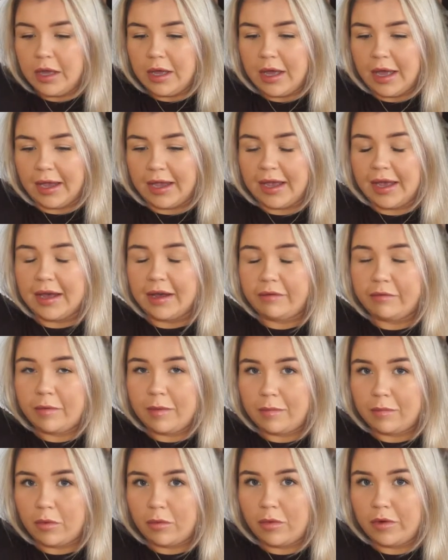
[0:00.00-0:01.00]
I can't
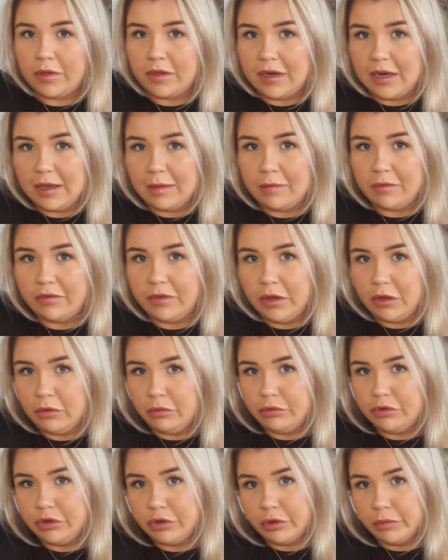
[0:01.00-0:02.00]
remember what the name of the
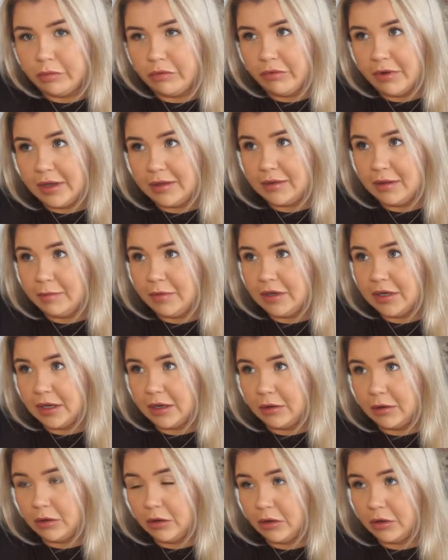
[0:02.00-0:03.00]
YouTuber is. Let me
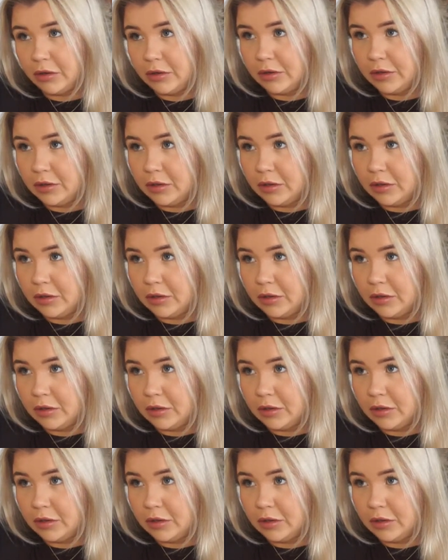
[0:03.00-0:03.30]
take a look.